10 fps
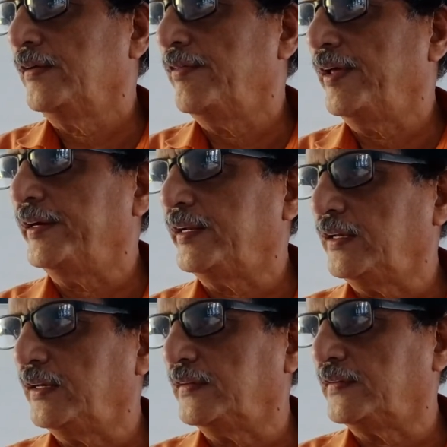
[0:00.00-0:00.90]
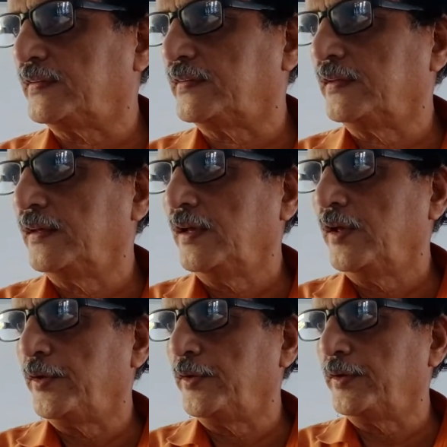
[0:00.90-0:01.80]
when it is
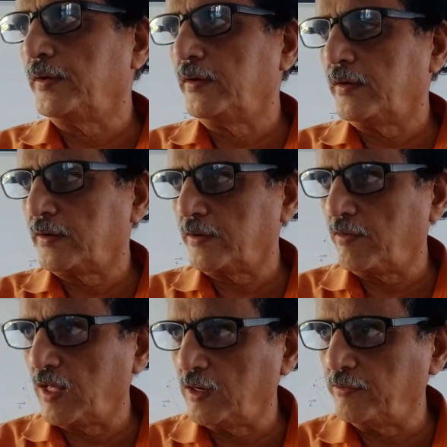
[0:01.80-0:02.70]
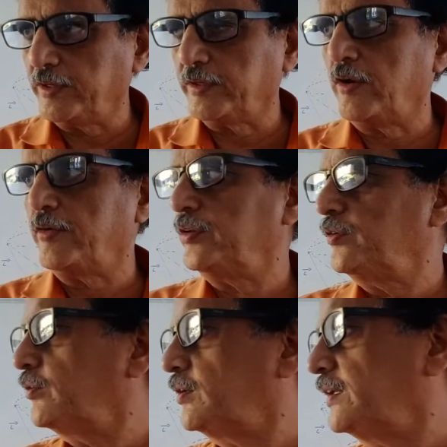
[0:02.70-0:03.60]
revolving around the
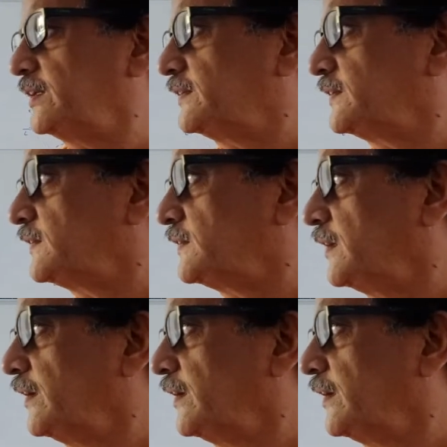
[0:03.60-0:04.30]
nucleus